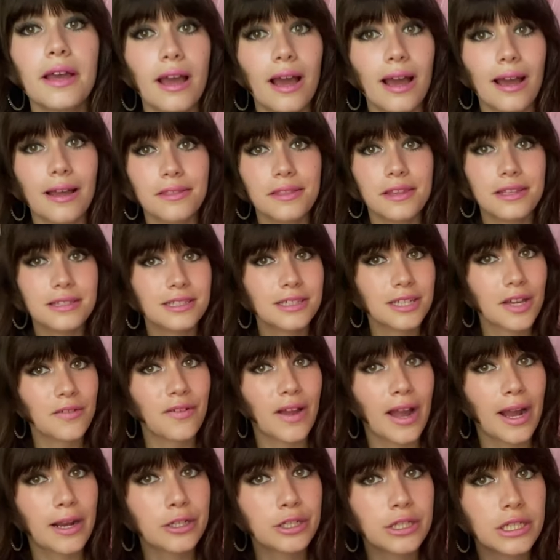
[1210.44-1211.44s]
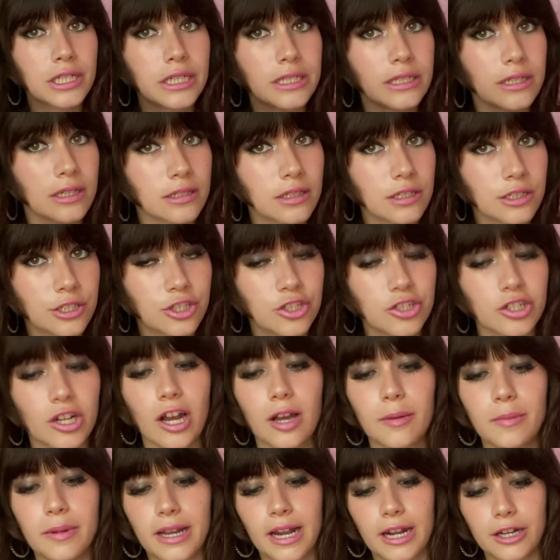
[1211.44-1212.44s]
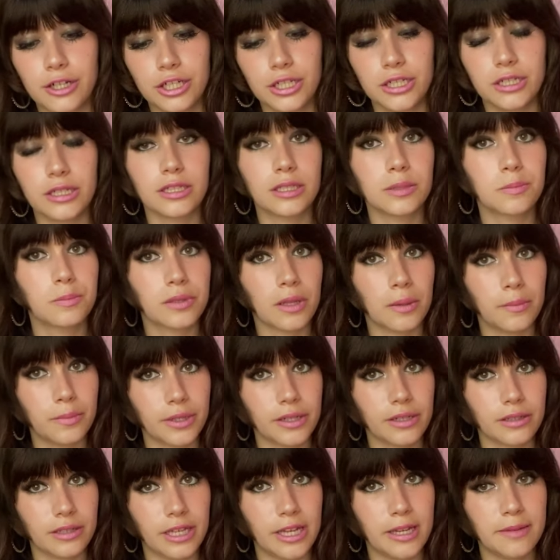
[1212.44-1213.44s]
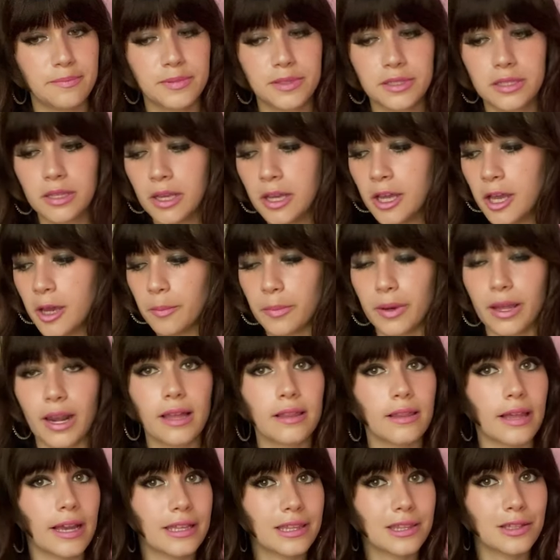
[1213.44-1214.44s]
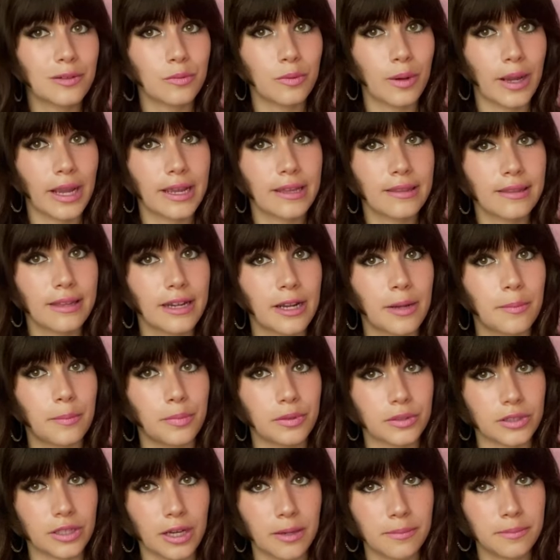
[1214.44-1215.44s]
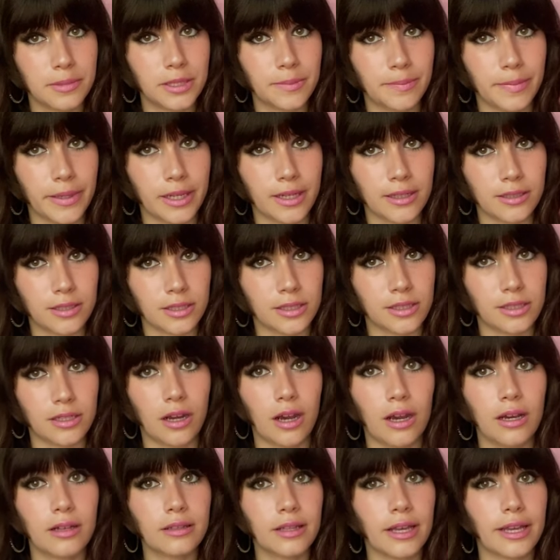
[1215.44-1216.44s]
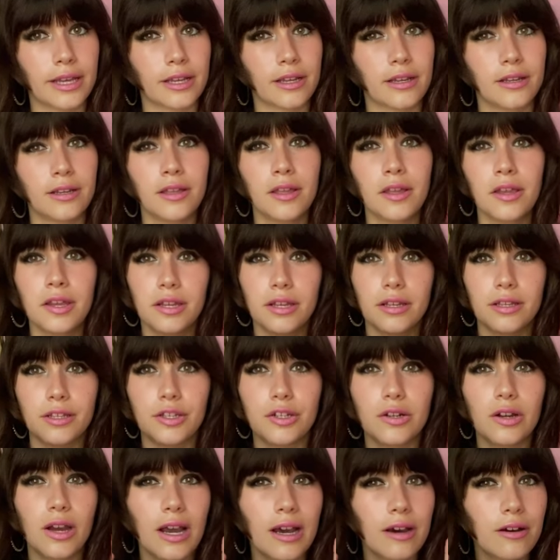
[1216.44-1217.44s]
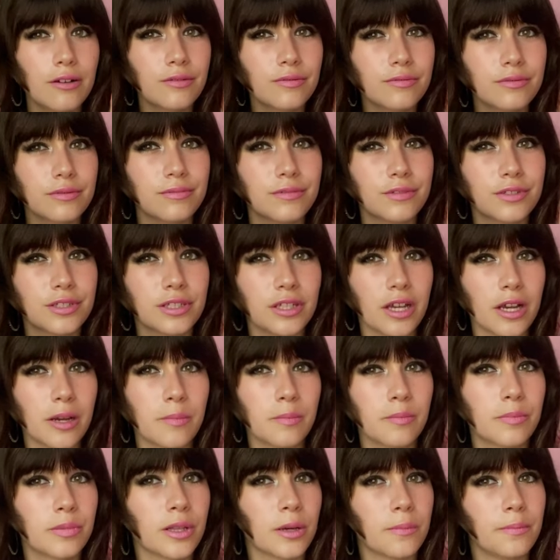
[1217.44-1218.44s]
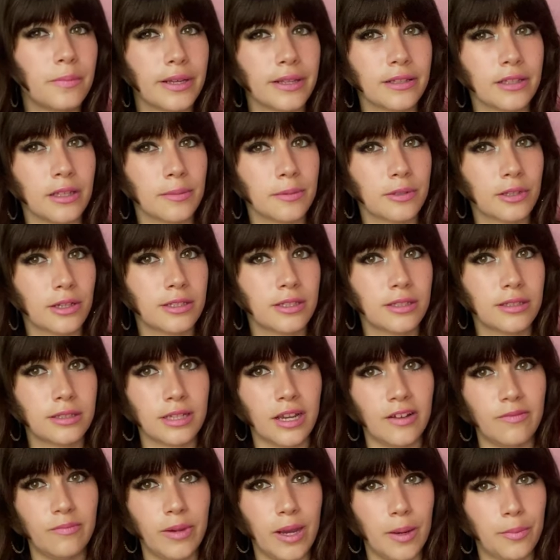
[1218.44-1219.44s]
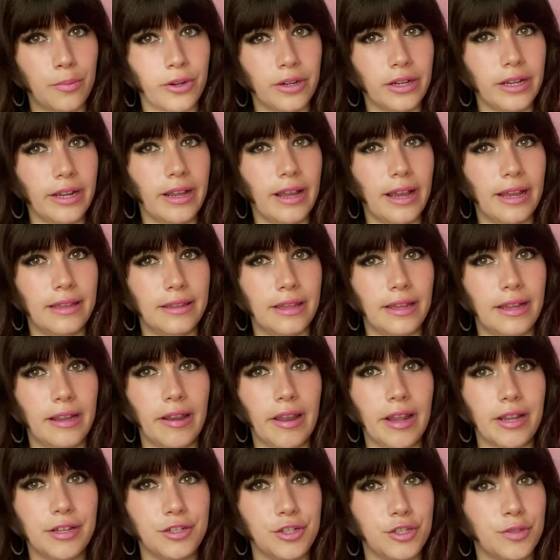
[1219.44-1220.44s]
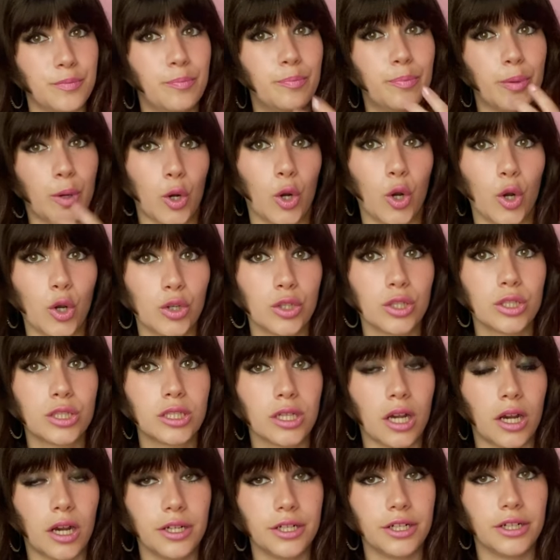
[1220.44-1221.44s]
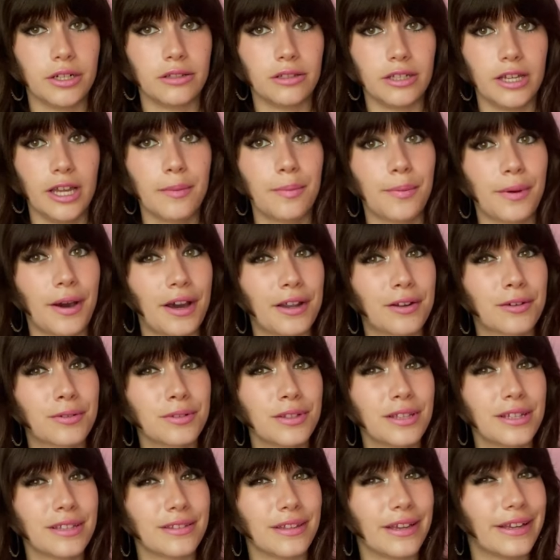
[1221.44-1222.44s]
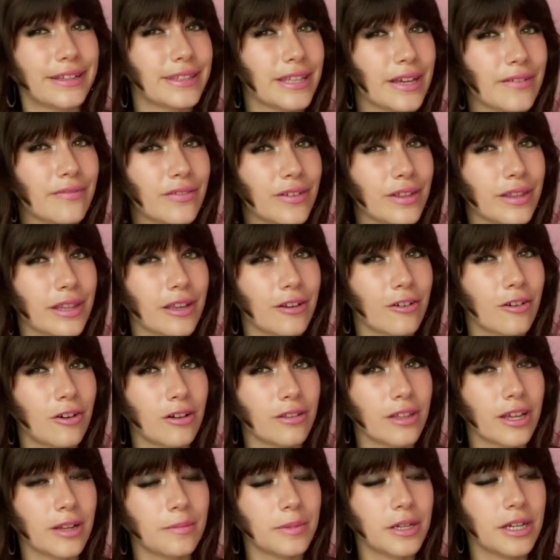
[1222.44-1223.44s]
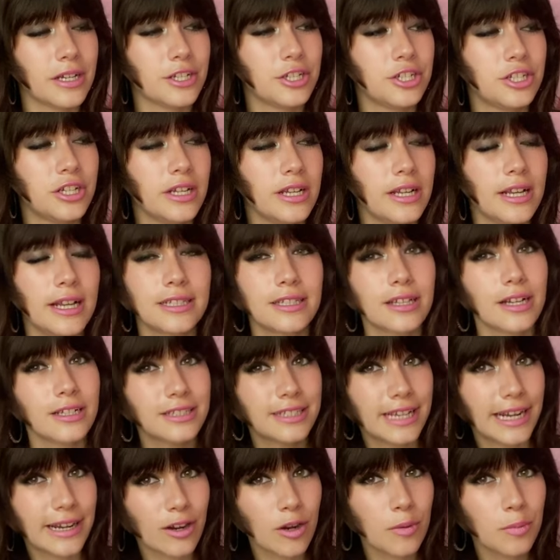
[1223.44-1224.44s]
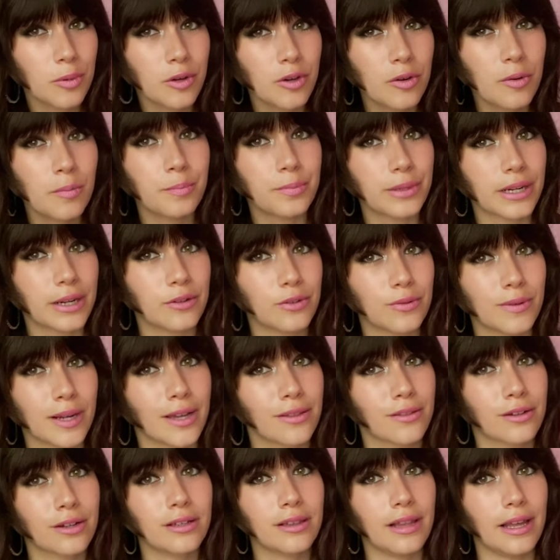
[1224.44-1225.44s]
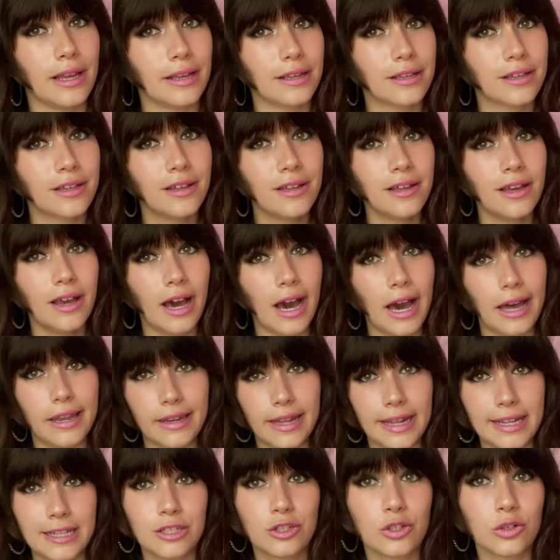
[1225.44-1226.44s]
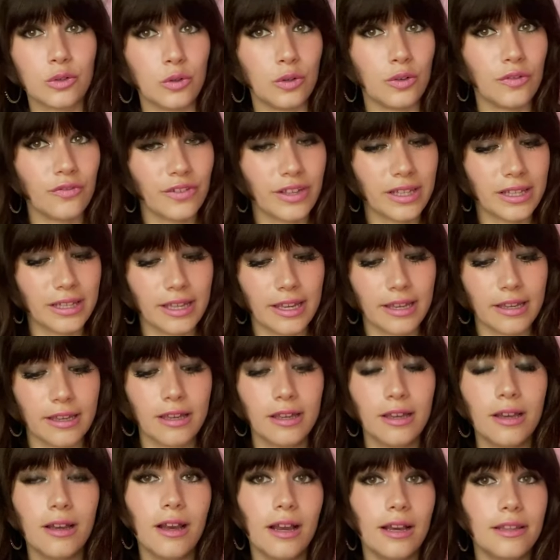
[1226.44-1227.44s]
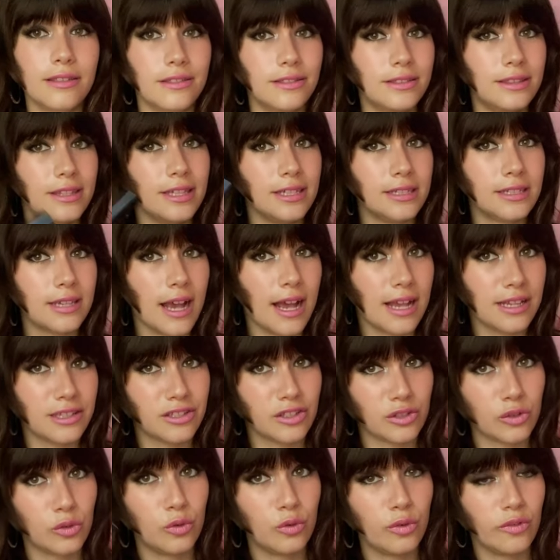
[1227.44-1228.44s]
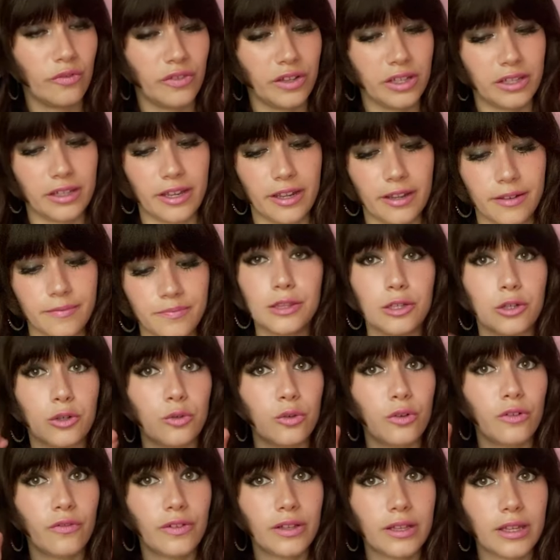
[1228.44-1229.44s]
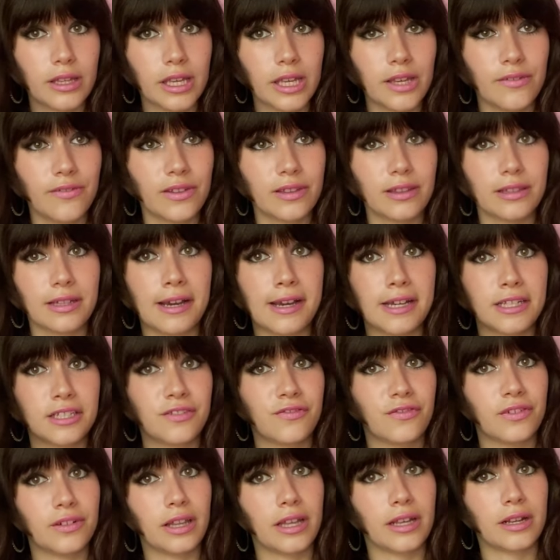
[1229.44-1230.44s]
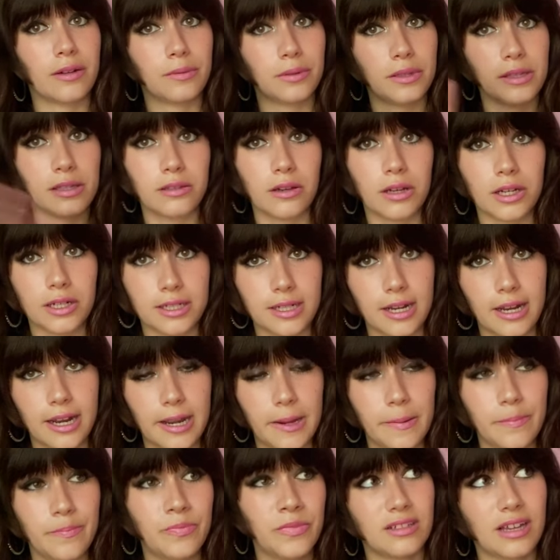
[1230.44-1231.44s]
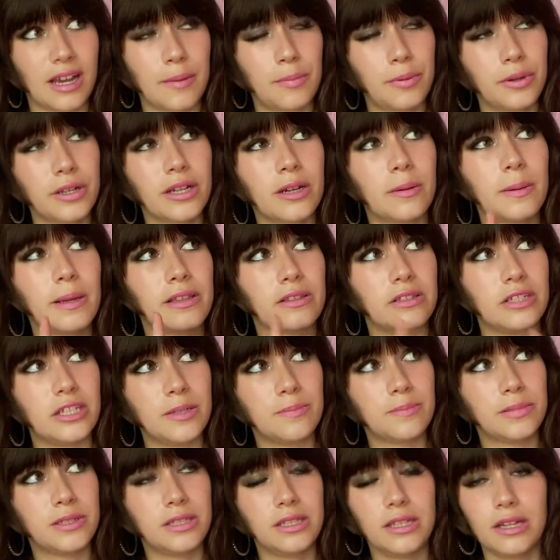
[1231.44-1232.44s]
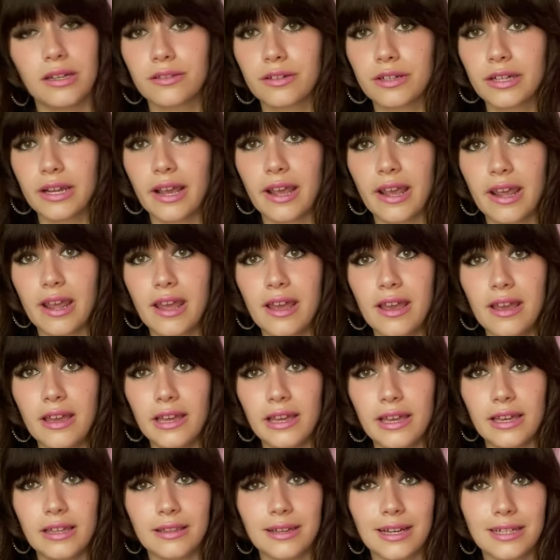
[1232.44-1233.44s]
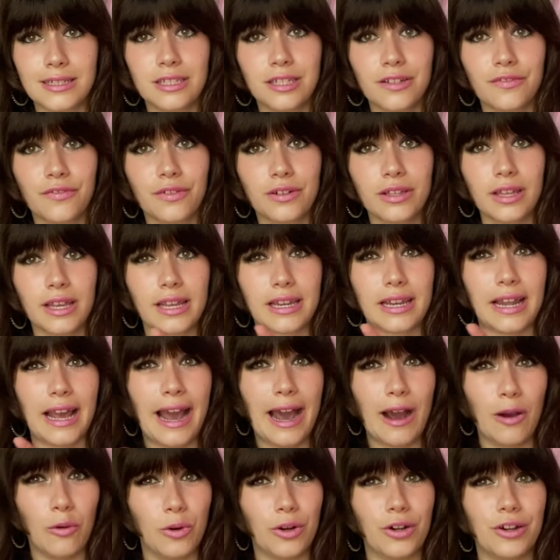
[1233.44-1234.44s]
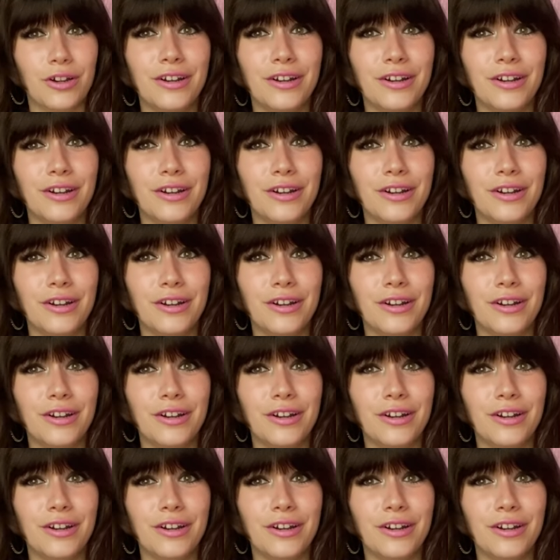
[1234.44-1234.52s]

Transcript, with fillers: and this stuff actually does its job it actually does plump your lips but i like the way that it plumps because it's not like you know how some plumping lip glosses have pepper in it and then it just burns on your lip i don't really like that feeling all that much it's not terrible but i would rather like a nice cool feeling this has the cool feeling. The cool feeling even lasts for like a really long time. I put it on my lips the other day. It lasted for like an hour,